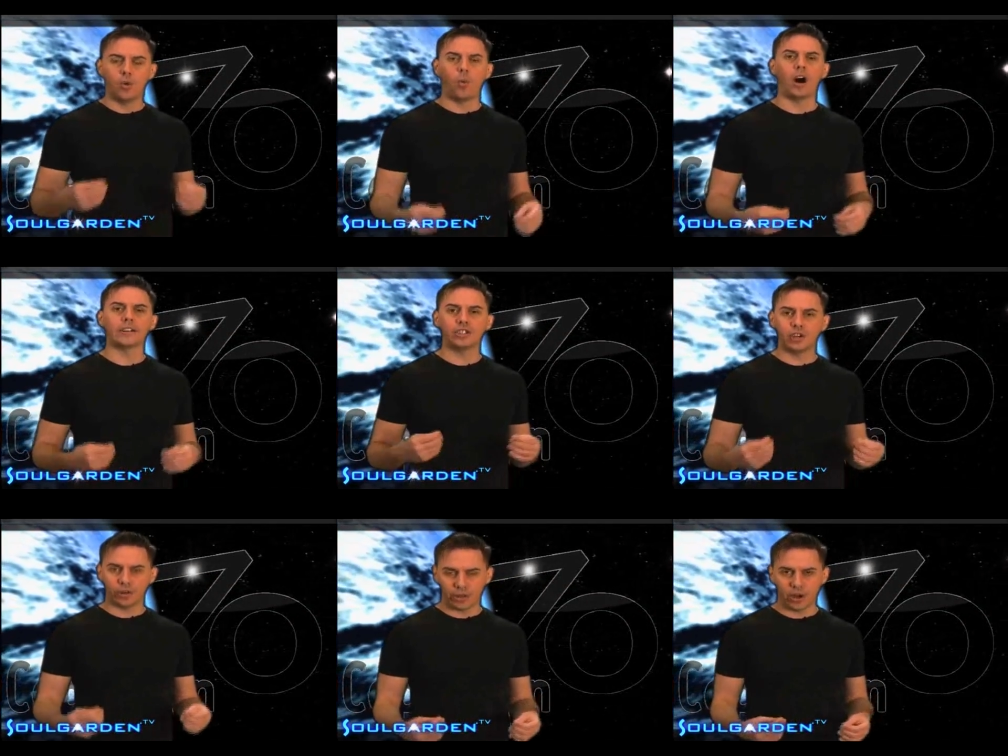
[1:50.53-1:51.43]
Watch
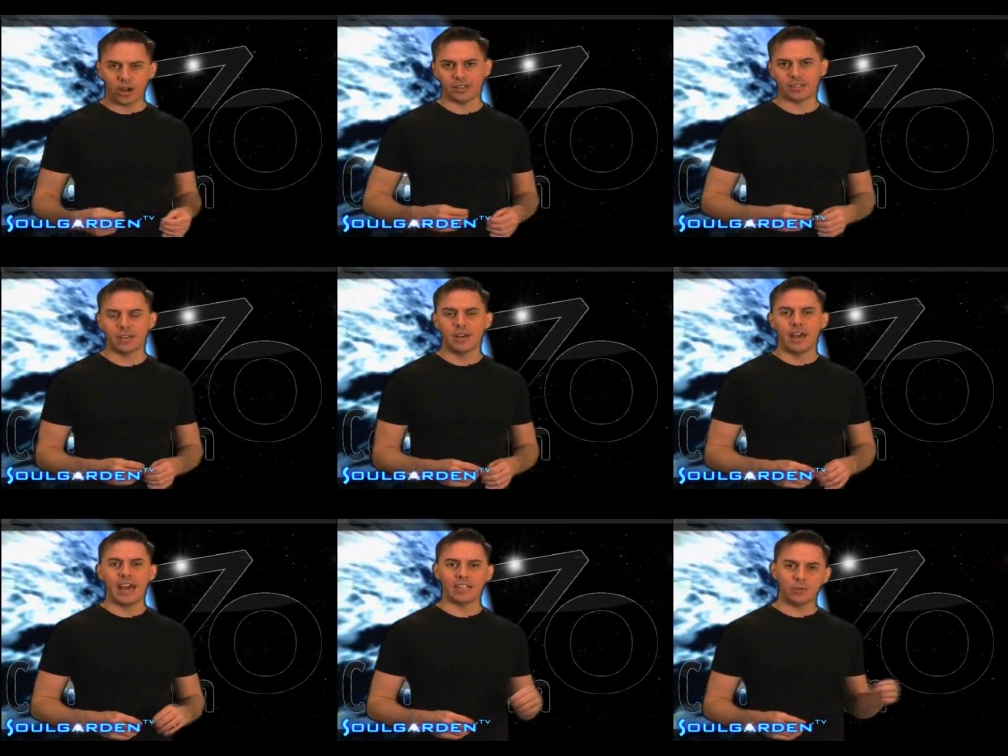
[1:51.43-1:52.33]
your thoughts.
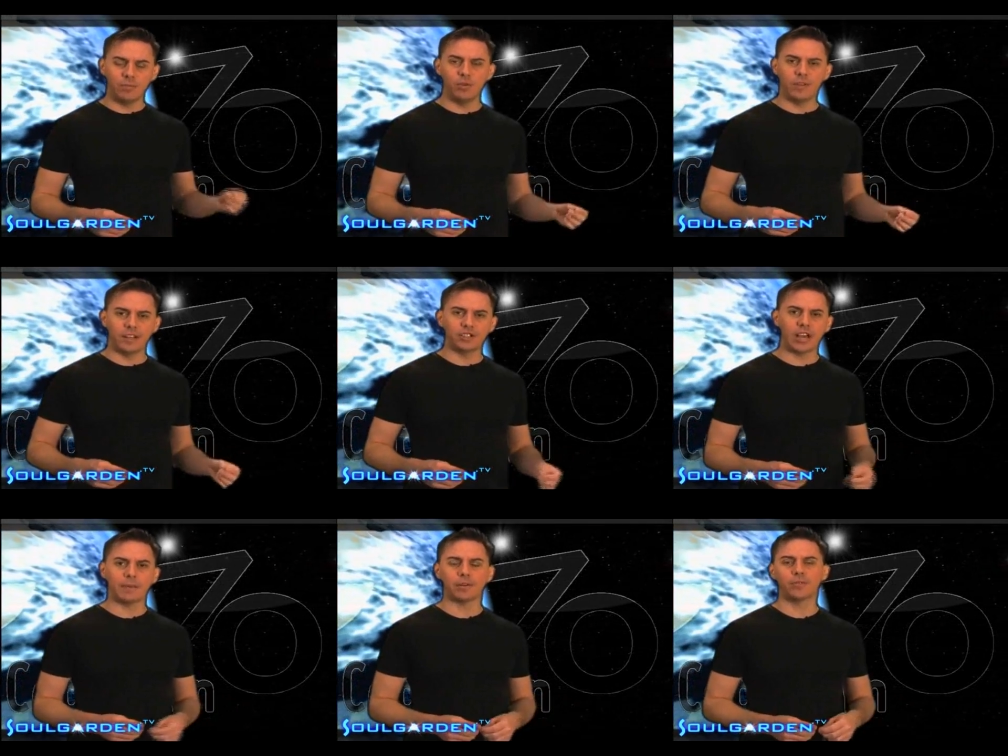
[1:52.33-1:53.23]
As we move into
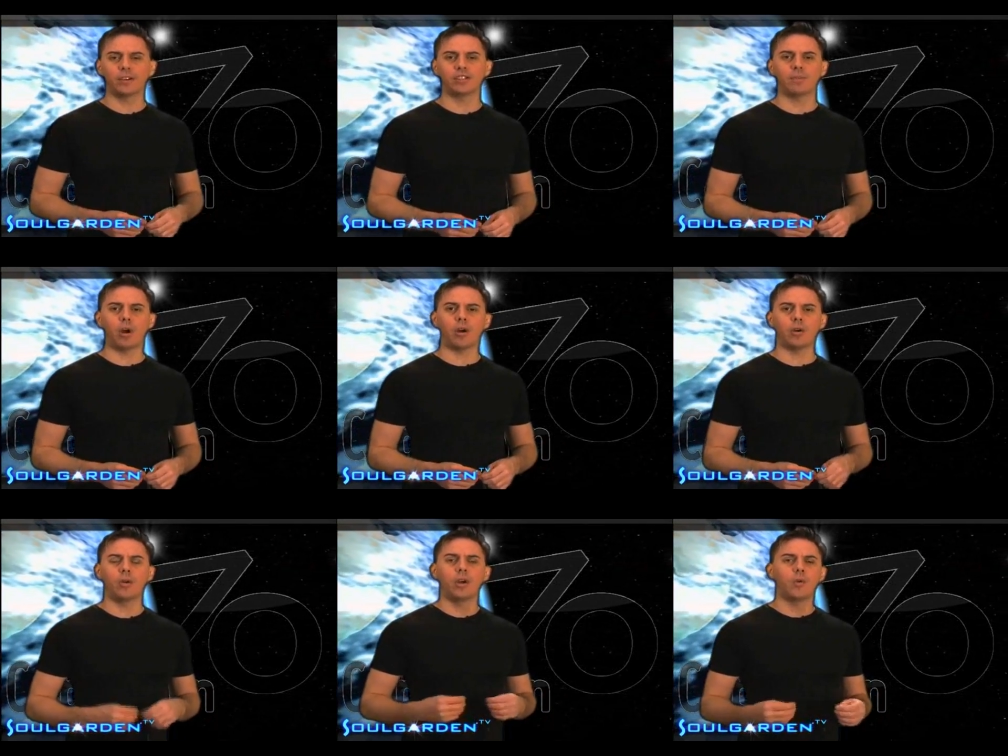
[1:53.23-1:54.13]
chapter 3
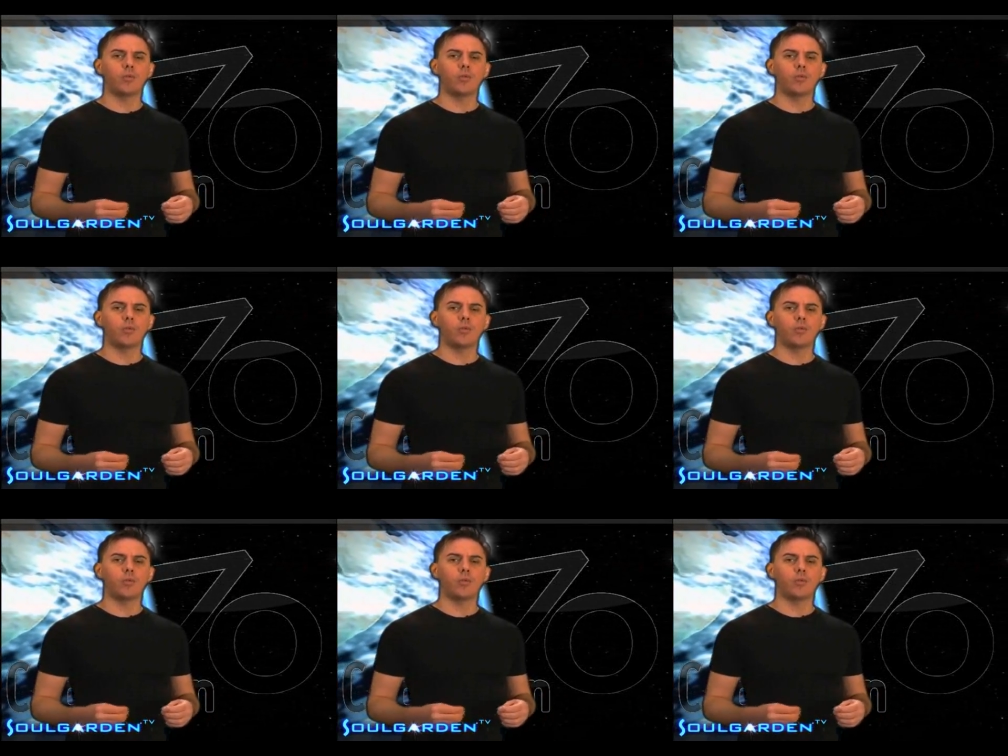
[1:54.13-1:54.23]
tomorrow,